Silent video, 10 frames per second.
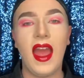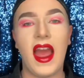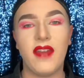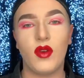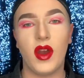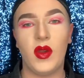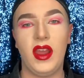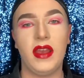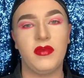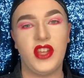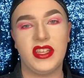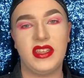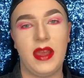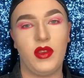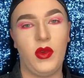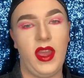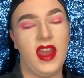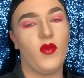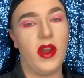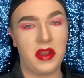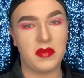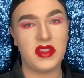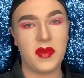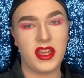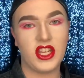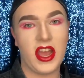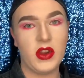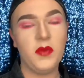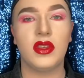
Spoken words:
Hi everyone, I'm Jason MUA and welcome to my channel.